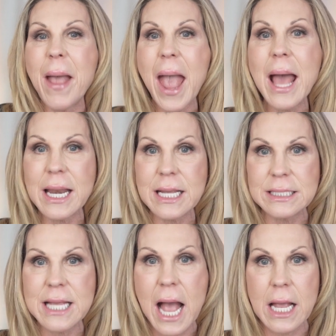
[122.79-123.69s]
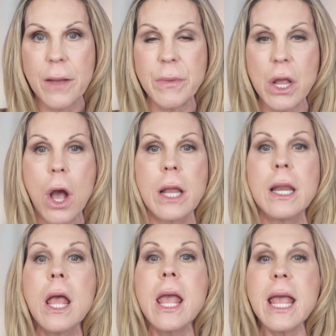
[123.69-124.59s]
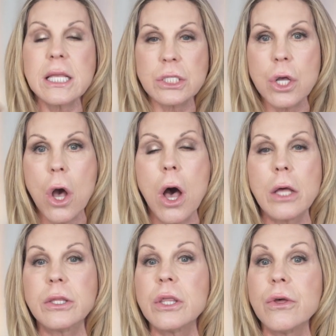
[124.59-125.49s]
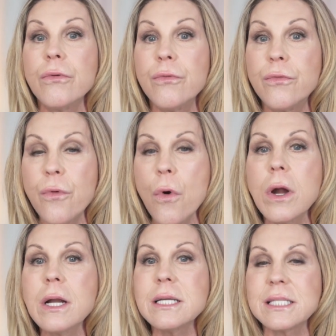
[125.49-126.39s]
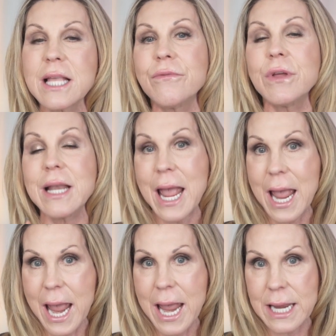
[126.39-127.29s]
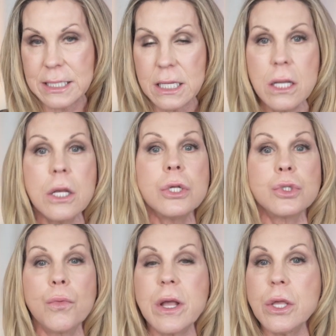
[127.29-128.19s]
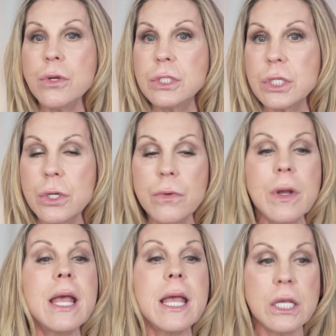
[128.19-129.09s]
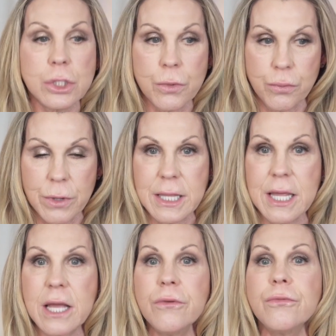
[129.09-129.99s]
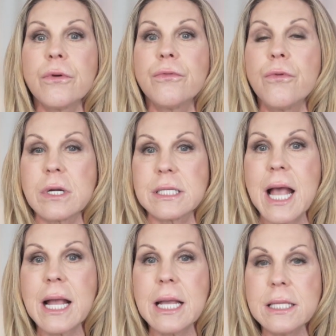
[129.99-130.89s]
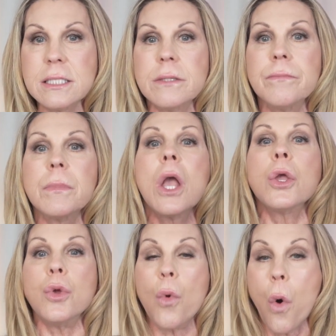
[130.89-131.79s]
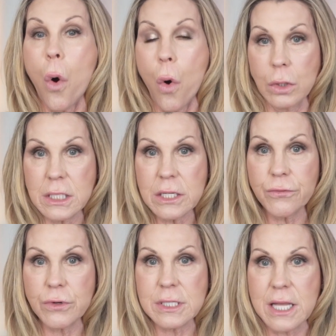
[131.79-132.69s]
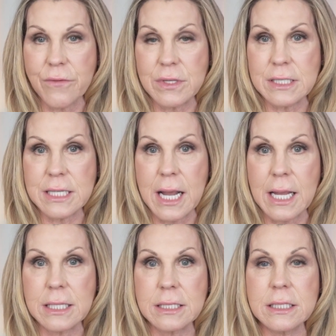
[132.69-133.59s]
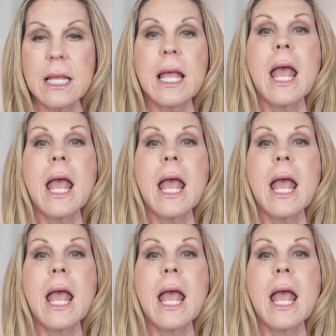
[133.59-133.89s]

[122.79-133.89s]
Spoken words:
panic attack coming on, it's called the 4-7-8. So what you do is you breathe in for 4 seconds, you hold it for 7 seconds,